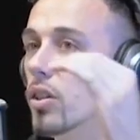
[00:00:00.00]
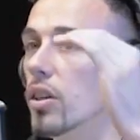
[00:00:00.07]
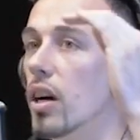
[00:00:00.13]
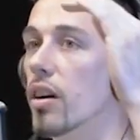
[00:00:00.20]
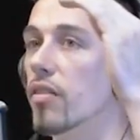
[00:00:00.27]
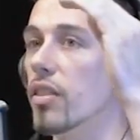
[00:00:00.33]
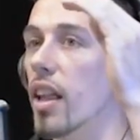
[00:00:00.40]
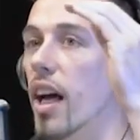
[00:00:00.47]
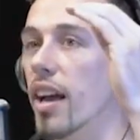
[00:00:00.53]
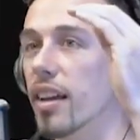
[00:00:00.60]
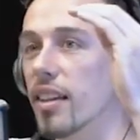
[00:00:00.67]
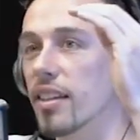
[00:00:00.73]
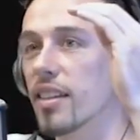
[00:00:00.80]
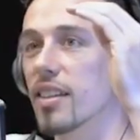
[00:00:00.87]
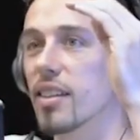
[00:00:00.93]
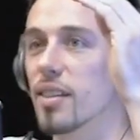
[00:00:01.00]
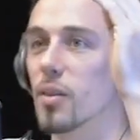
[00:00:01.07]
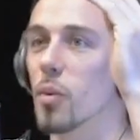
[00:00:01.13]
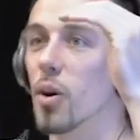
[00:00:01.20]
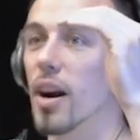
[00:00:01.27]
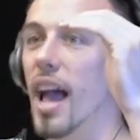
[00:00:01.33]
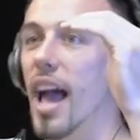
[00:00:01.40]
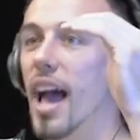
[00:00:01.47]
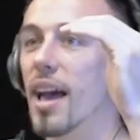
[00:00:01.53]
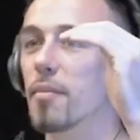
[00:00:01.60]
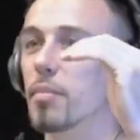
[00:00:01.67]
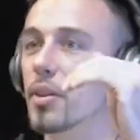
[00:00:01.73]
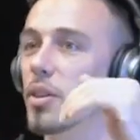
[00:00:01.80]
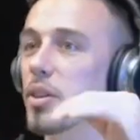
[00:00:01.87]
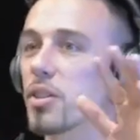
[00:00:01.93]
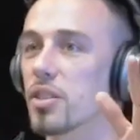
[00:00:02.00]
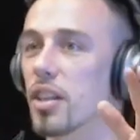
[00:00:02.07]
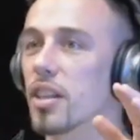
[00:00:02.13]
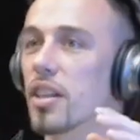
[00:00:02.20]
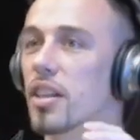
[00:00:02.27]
of like we're we at, but we would get a,